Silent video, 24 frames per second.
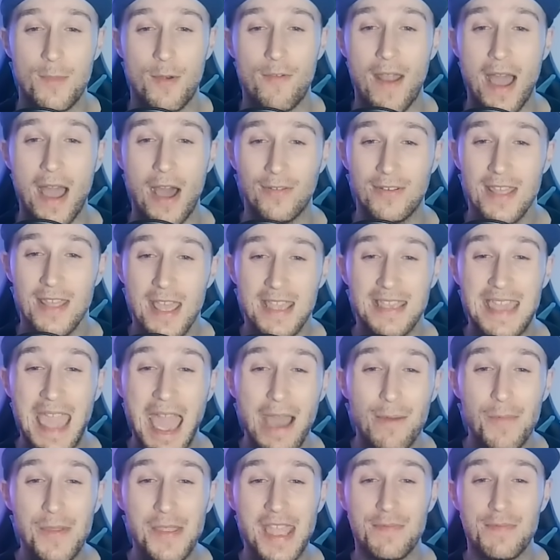around.
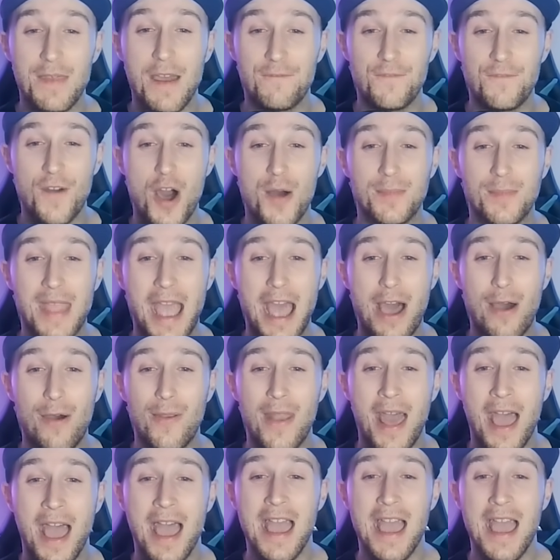Can we get that farm down?